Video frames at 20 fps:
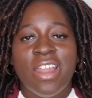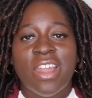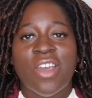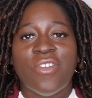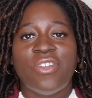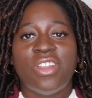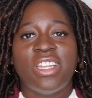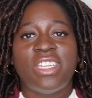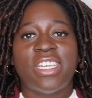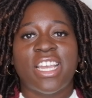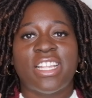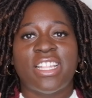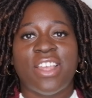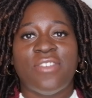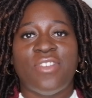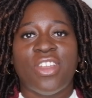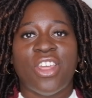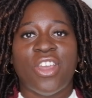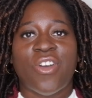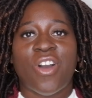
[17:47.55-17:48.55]
definitely check
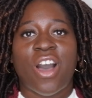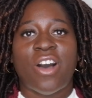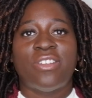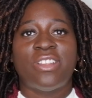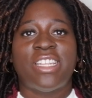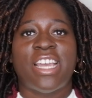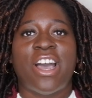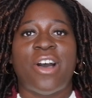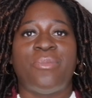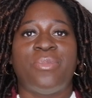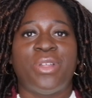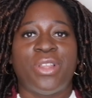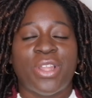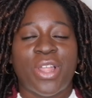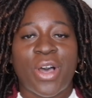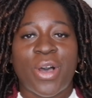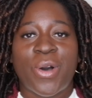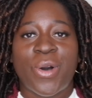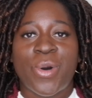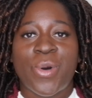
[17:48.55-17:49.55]
that video out down
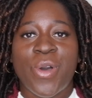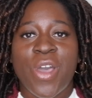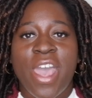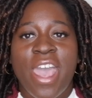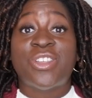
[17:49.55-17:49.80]
below